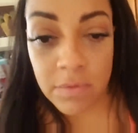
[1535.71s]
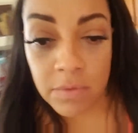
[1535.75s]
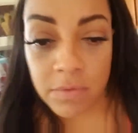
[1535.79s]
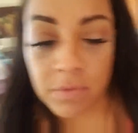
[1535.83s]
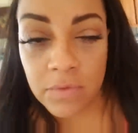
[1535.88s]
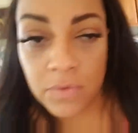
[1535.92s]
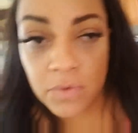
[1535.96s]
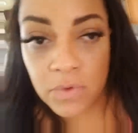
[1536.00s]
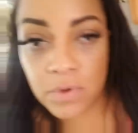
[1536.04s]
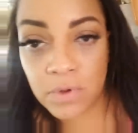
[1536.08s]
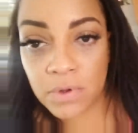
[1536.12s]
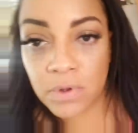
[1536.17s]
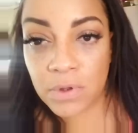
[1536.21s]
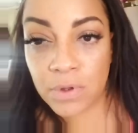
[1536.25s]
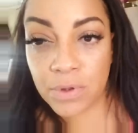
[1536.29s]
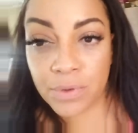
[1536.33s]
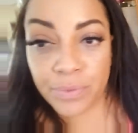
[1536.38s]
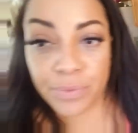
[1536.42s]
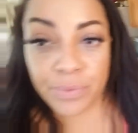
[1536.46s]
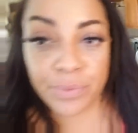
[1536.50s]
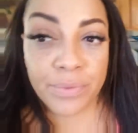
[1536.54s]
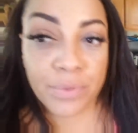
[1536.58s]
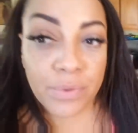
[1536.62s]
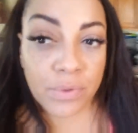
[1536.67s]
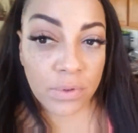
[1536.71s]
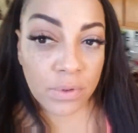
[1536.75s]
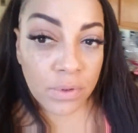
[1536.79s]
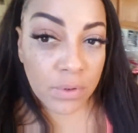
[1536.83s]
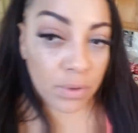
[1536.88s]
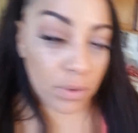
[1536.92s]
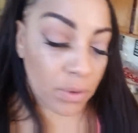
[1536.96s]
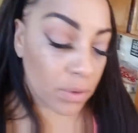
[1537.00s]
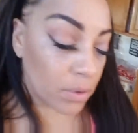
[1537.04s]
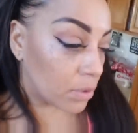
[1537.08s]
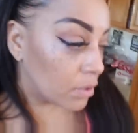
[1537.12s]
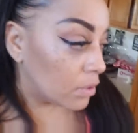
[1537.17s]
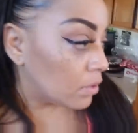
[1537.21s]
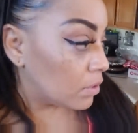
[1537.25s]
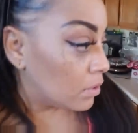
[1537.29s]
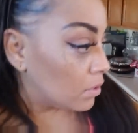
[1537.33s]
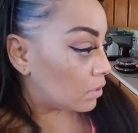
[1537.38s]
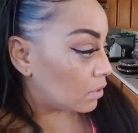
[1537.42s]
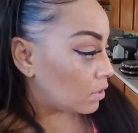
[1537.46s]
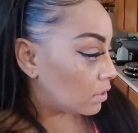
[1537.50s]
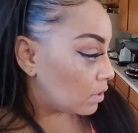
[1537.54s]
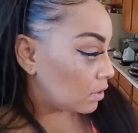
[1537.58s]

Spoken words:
[no speech]